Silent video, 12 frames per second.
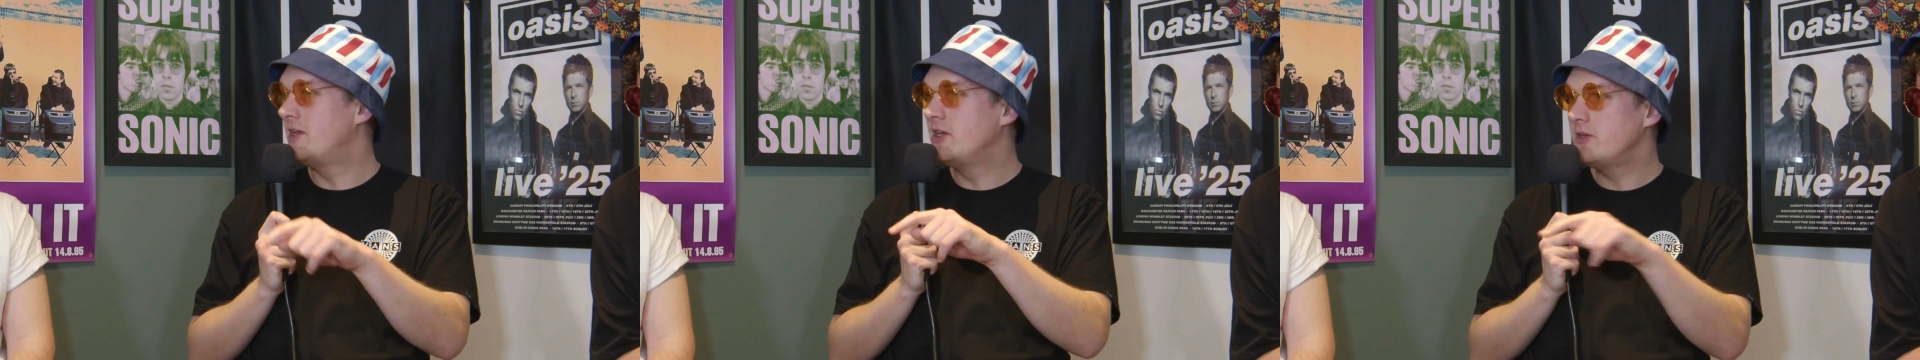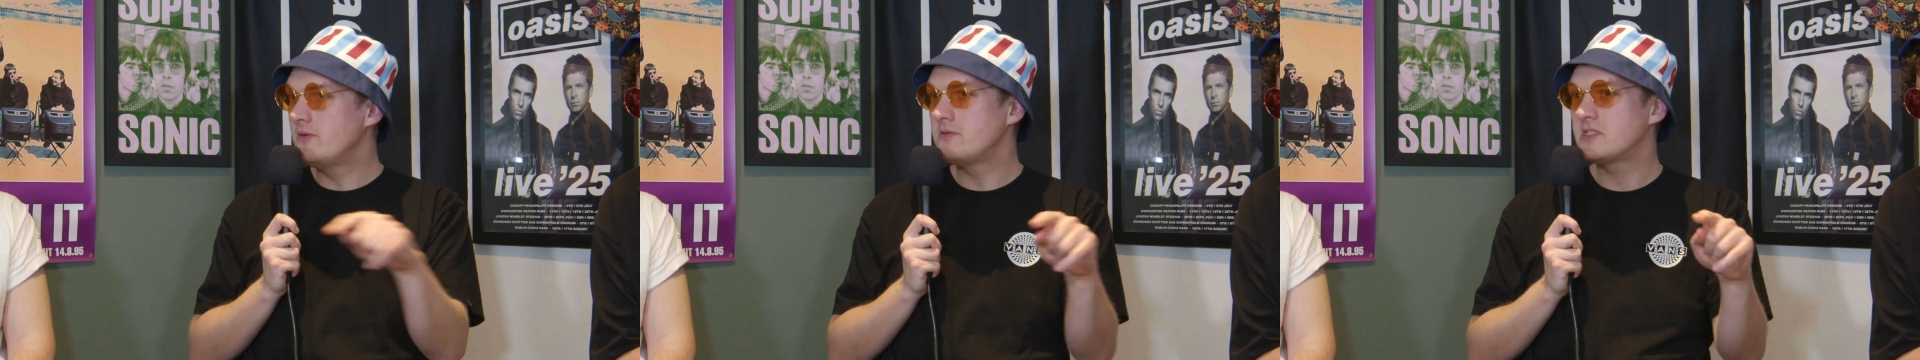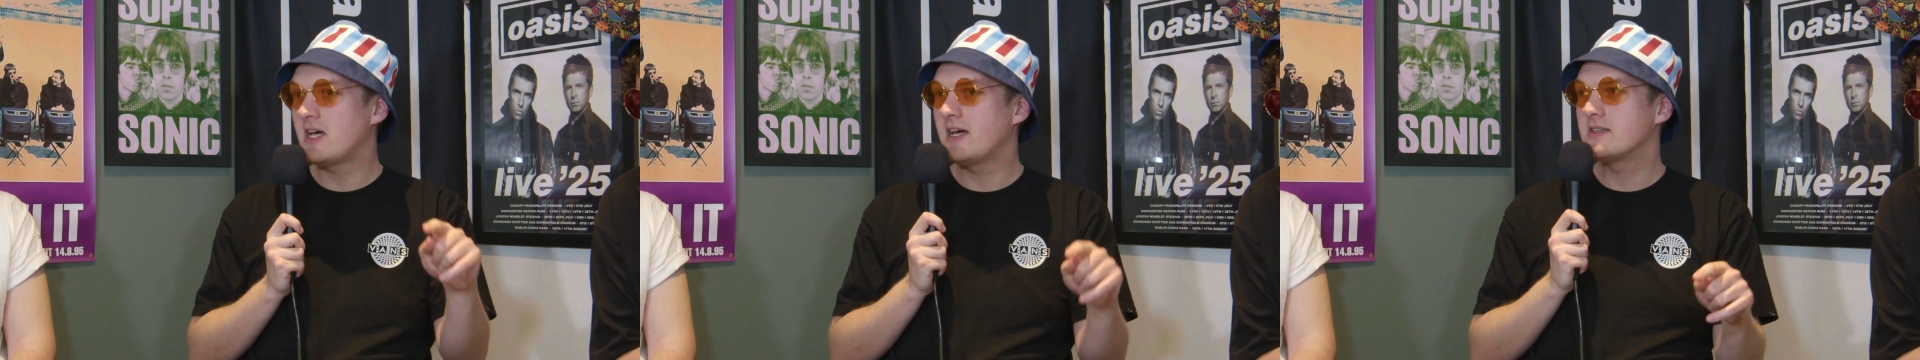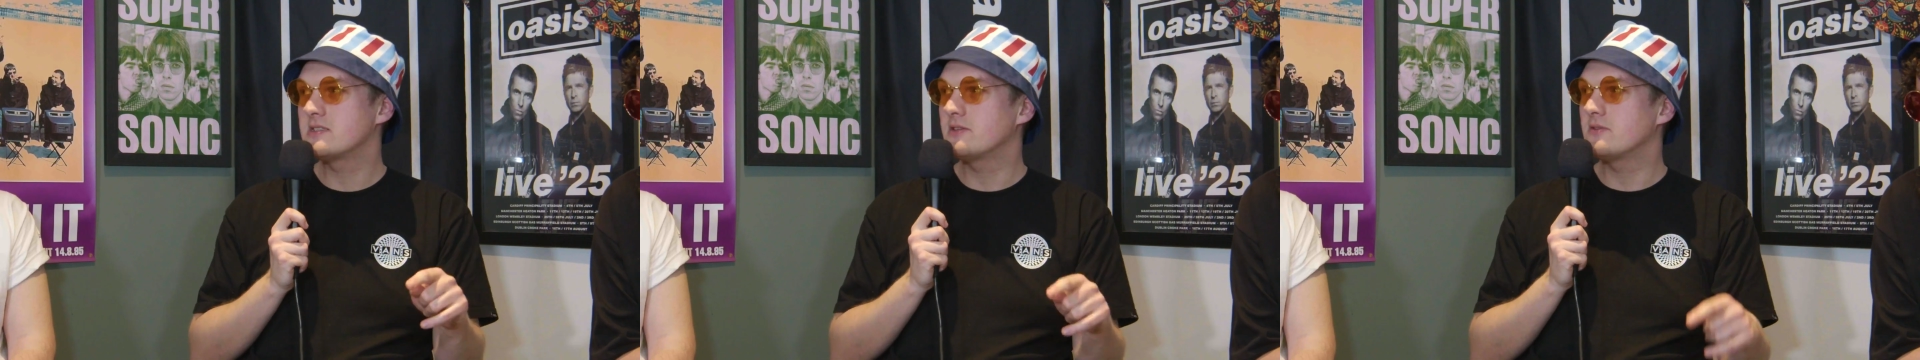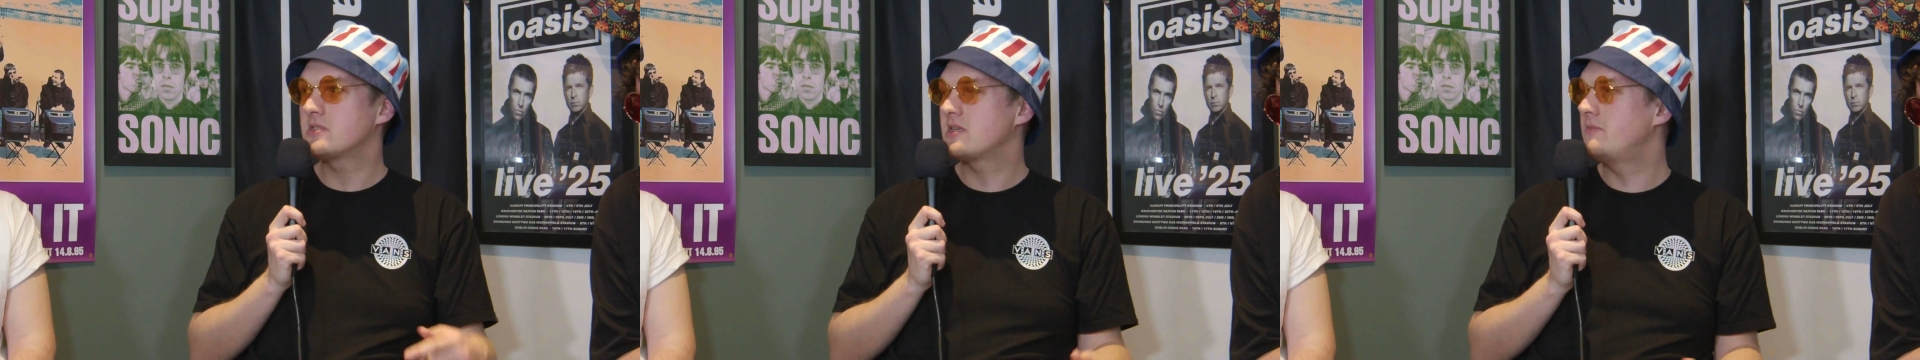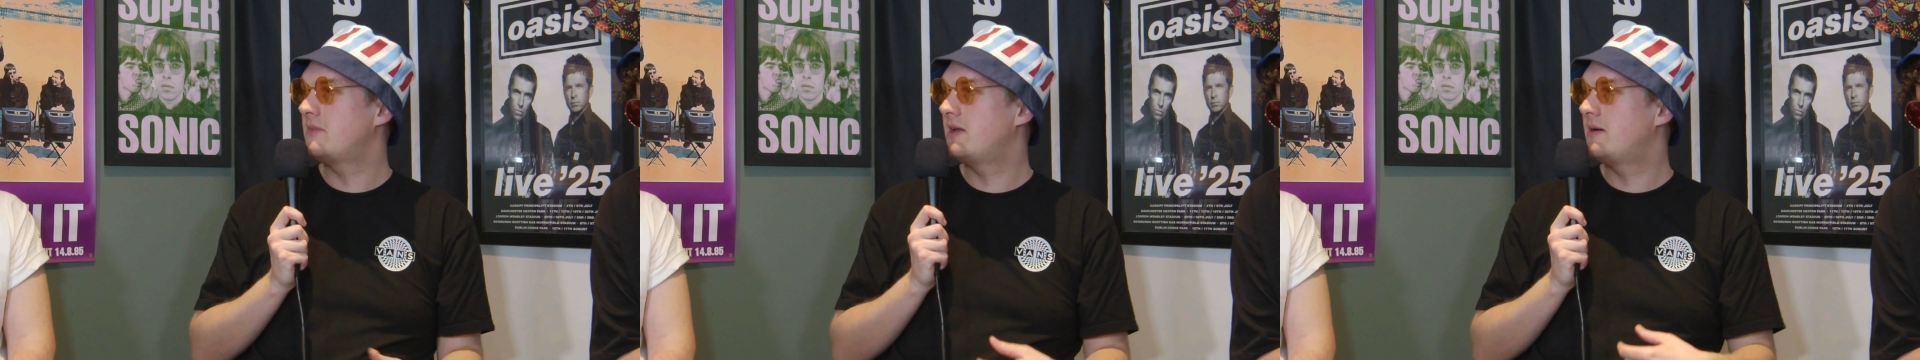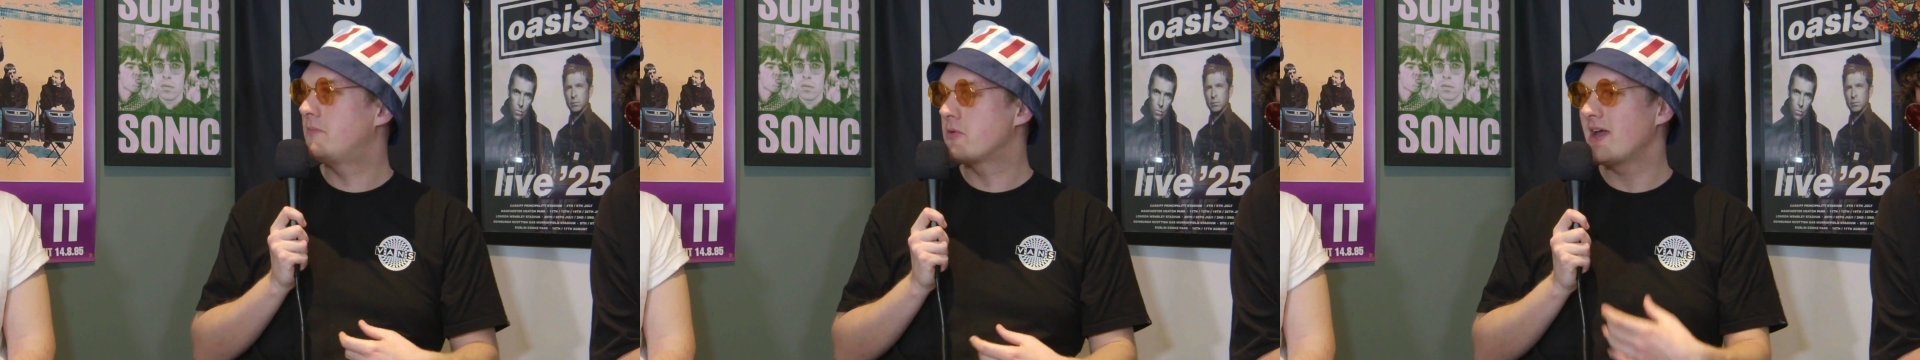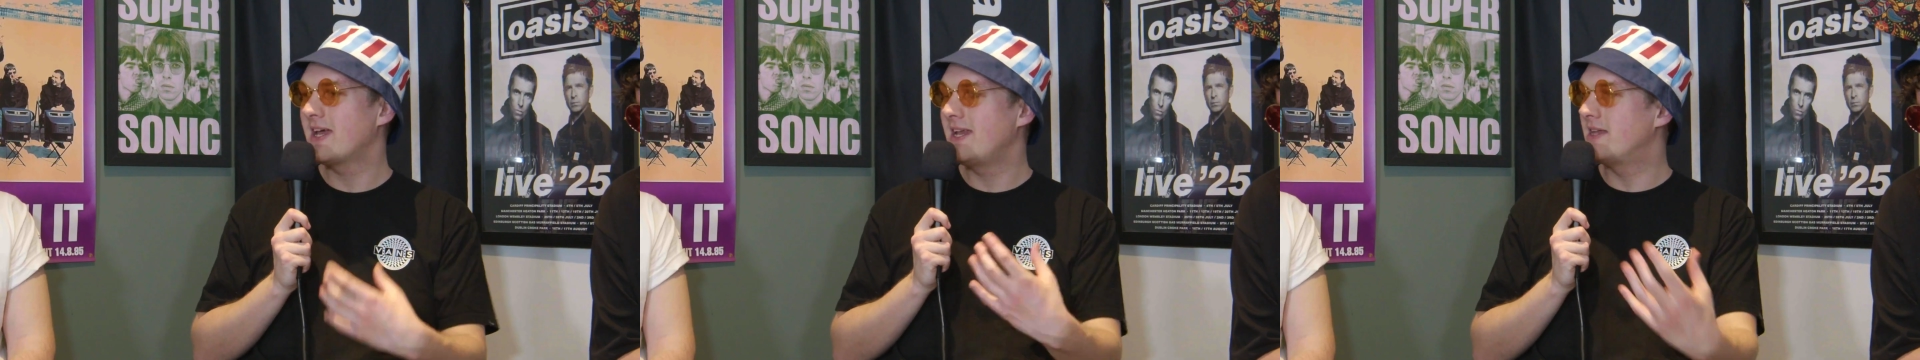and who's had a sort of similar
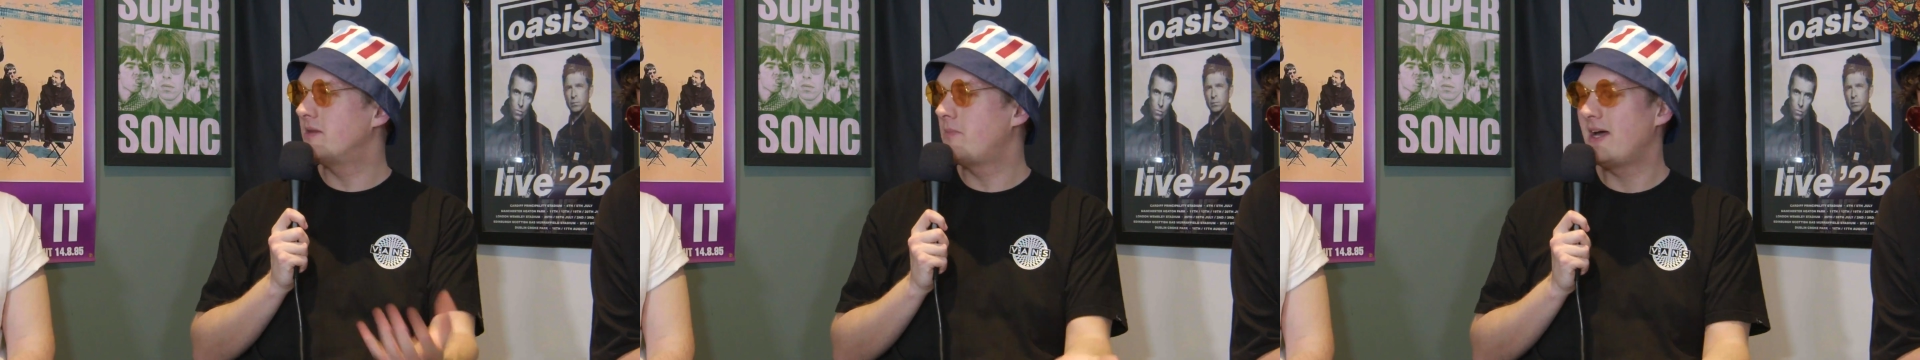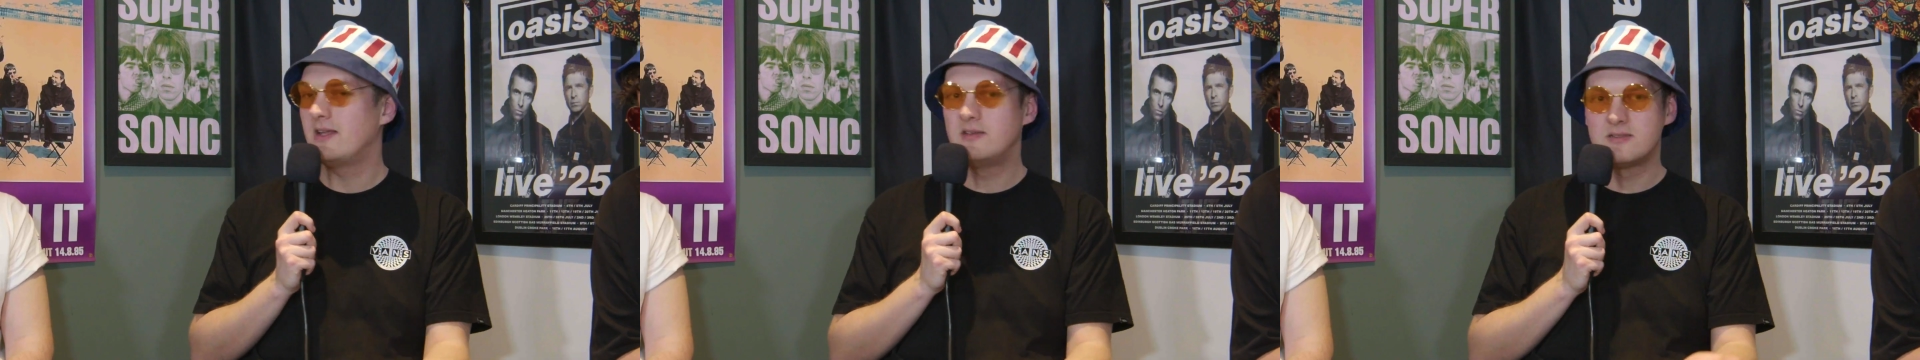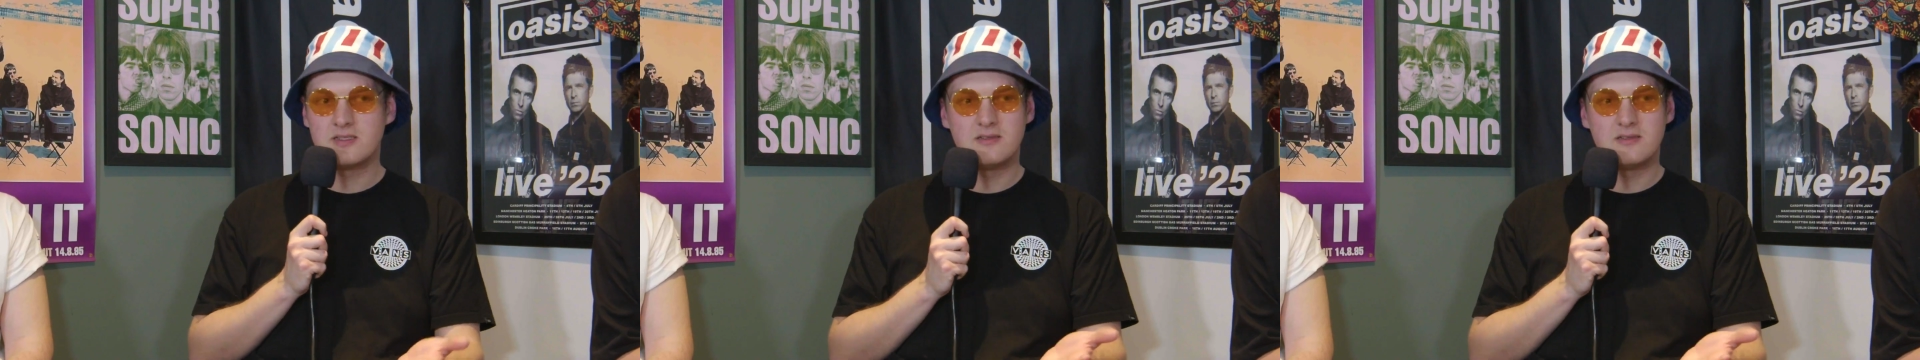breaking out of the band,